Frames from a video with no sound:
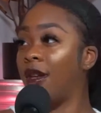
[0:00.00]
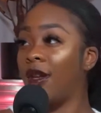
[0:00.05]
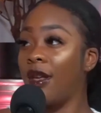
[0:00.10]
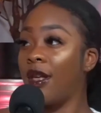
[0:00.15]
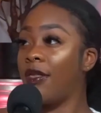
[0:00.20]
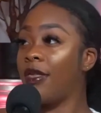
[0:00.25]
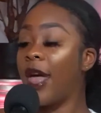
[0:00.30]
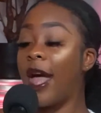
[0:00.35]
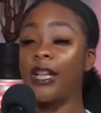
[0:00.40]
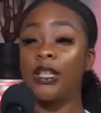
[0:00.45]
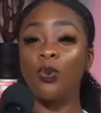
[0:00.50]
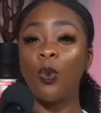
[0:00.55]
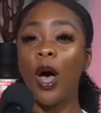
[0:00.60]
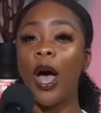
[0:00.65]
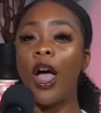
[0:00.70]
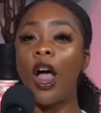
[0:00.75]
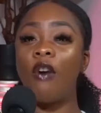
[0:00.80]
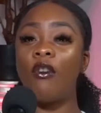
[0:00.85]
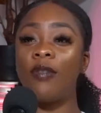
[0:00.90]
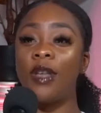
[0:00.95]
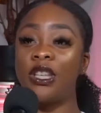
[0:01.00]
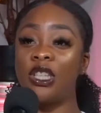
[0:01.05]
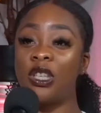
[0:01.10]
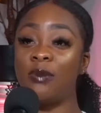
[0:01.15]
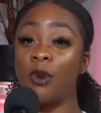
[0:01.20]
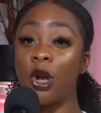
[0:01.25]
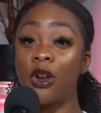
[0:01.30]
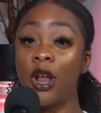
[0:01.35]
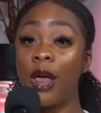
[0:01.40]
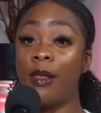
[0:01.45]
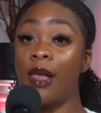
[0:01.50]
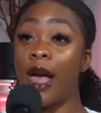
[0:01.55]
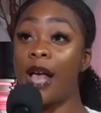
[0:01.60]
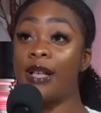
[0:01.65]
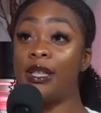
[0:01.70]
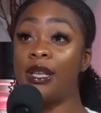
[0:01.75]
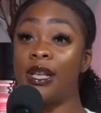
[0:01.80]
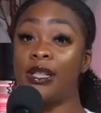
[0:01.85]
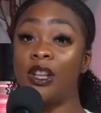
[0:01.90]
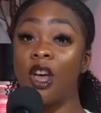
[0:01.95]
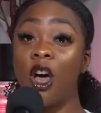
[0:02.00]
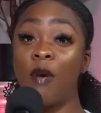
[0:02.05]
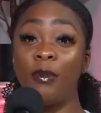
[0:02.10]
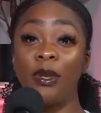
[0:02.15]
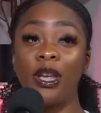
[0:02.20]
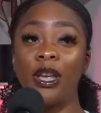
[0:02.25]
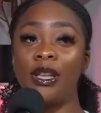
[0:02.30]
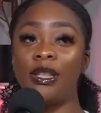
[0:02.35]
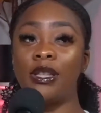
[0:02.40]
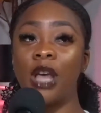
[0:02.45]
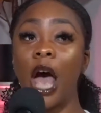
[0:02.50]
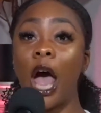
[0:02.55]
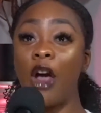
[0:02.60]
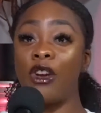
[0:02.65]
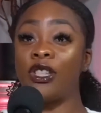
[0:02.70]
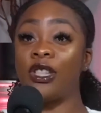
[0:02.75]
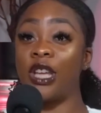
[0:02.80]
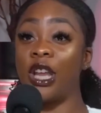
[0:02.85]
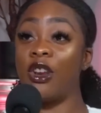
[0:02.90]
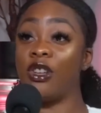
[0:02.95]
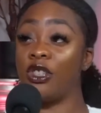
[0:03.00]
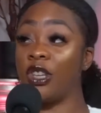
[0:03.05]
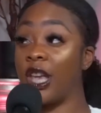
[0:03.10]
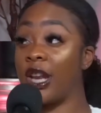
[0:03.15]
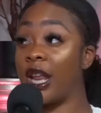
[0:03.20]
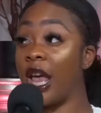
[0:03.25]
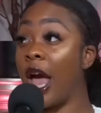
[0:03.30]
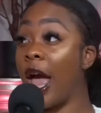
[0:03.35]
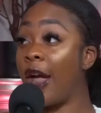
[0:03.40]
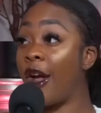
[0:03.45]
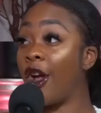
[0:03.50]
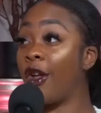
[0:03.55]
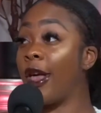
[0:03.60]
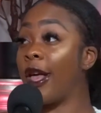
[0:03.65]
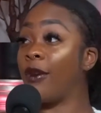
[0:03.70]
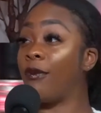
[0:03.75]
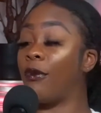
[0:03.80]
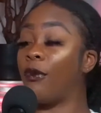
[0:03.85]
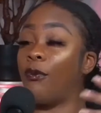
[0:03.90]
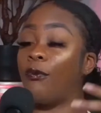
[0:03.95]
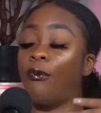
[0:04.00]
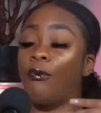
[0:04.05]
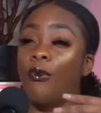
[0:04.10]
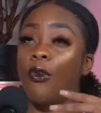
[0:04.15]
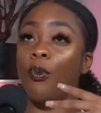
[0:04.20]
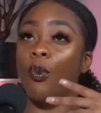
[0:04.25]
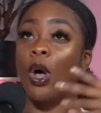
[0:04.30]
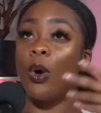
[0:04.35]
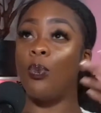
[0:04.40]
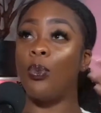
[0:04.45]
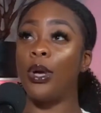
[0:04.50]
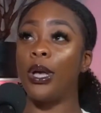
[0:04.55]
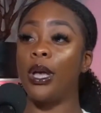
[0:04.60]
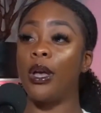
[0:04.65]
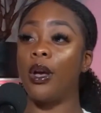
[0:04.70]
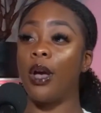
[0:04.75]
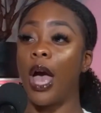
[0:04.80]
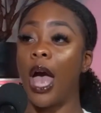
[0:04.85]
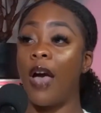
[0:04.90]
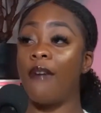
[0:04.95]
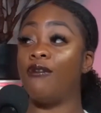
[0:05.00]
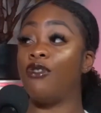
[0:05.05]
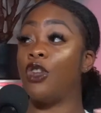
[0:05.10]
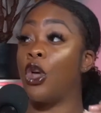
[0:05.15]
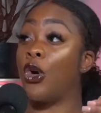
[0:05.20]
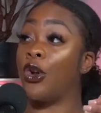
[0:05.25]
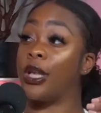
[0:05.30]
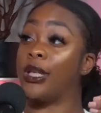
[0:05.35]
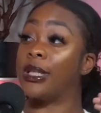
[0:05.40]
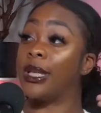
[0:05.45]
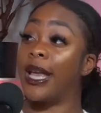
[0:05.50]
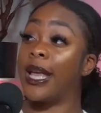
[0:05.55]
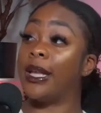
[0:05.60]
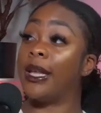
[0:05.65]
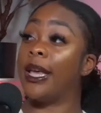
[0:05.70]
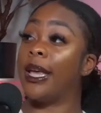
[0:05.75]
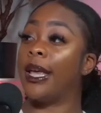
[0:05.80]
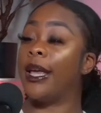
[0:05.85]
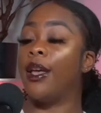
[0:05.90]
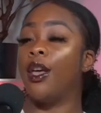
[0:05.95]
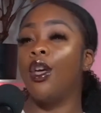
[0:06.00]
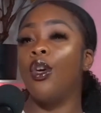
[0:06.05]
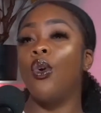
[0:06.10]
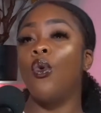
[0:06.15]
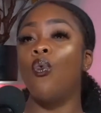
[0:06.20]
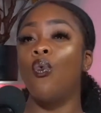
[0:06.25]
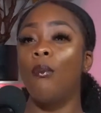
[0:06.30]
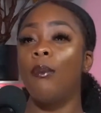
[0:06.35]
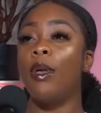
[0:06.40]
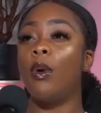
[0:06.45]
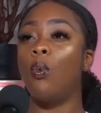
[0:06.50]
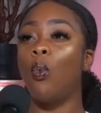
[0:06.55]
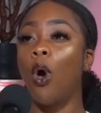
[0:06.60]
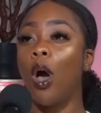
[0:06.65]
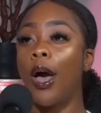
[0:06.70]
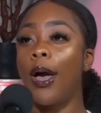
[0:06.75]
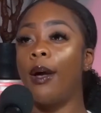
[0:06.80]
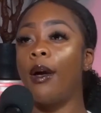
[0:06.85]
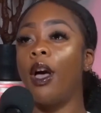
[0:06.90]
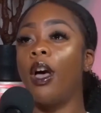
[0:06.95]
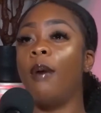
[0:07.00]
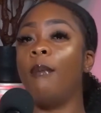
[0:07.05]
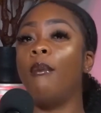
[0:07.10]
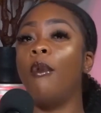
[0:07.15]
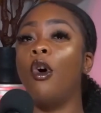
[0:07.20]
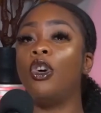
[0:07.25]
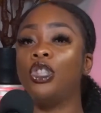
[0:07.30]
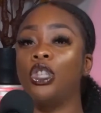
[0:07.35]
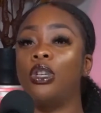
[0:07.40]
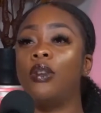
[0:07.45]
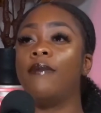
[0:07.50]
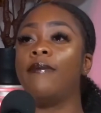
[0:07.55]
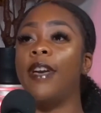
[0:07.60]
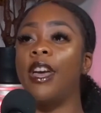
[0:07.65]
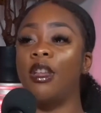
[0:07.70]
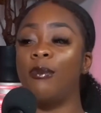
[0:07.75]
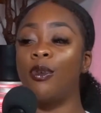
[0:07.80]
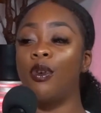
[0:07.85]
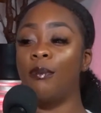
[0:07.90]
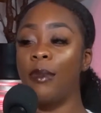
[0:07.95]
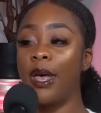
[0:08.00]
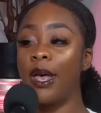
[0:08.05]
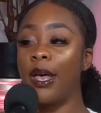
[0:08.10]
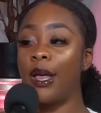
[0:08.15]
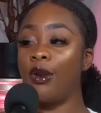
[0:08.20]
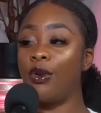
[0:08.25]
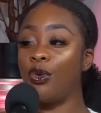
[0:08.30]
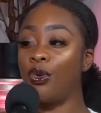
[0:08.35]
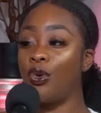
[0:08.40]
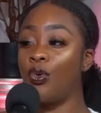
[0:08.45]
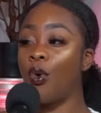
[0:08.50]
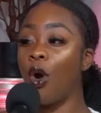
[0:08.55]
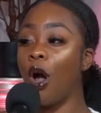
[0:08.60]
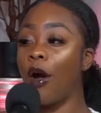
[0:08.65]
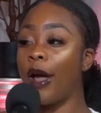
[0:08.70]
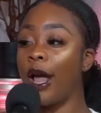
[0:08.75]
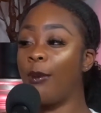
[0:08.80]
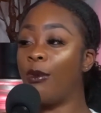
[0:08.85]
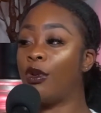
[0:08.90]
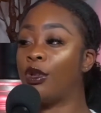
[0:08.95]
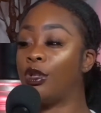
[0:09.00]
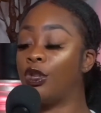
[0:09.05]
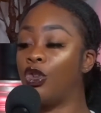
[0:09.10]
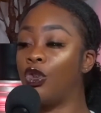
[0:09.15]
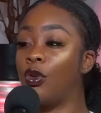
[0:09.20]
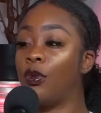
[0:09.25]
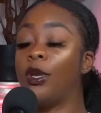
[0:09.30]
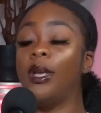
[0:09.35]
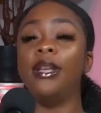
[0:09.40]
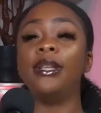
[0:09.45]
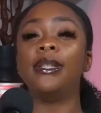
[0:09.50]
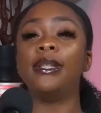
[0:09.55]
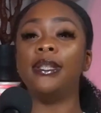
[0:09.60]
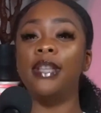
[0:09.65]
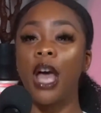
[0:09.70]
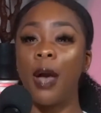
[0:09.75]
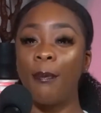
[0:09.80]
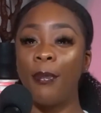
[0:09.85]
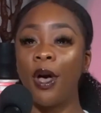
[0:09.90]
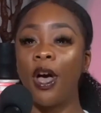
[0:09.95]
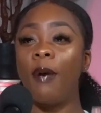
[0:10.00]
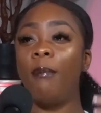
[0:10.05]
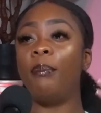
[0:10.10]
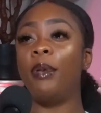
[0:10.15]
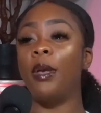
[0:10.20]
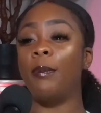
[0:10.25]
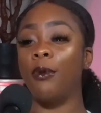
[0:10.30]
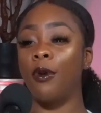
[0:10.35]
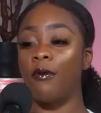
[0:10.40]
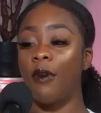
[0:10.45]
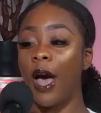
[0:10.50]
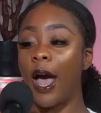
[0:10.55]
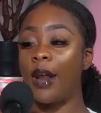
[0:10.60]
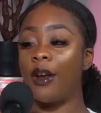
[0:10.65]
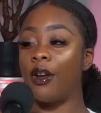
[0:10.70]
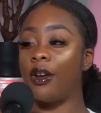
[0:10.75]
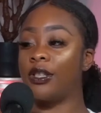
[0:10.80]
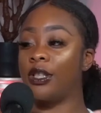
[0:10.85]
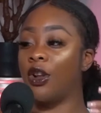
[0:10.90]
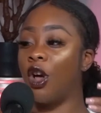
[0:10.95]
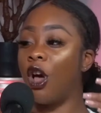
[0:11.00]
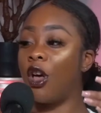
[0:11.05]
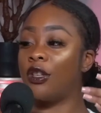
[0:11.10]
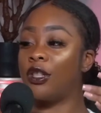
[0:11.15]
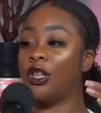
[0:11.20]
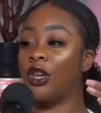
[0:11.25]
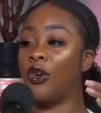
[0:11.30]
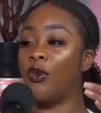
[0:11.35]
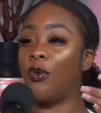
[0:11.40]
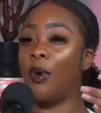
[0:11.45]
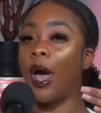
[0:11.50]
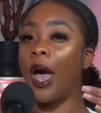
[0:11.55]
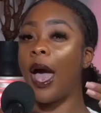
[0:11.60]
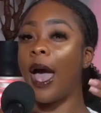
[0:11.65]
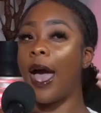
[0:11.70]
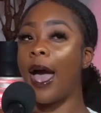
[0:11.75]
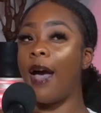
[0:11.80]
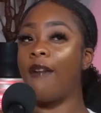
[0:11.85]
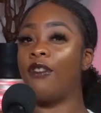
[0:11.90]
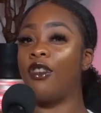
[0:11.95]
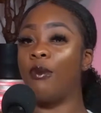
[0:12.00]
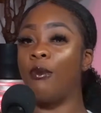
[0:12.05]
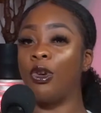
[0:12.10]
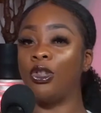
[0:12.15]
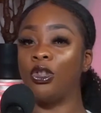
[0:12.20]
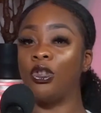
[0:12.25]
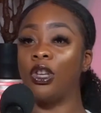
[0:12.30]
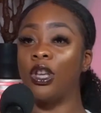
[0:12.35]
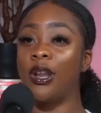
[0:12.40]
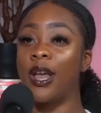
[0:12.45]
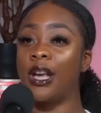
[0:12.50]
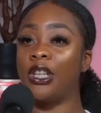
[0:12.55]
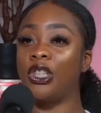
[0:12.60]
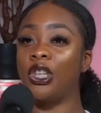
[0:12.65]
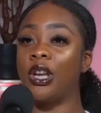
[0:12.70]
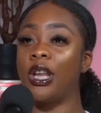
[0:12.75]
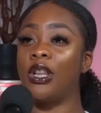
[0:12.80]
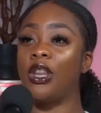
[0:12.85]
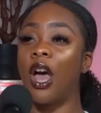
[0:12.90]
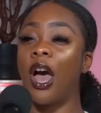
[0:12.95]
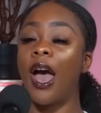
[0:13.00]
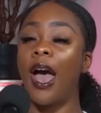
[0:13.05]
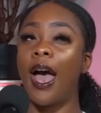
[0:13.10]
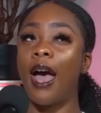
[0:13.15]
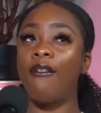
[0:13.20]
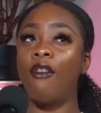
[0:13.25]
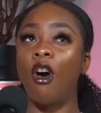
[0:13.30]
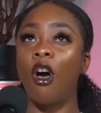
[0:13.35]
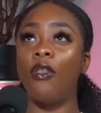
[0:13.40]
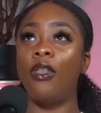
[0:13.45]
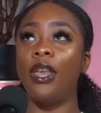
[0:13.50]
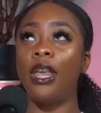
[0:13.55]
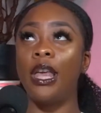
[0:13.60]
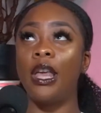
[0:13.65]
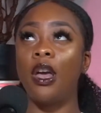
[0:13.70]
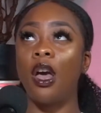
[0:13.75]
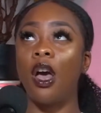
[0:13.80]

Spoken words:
that's why our relationships are not lasting as long, because our standards are getting higher. Like, for what we have noticed lately, women want emotionally available men who are able to step up, be providers, and also have an emotional connection and not have all the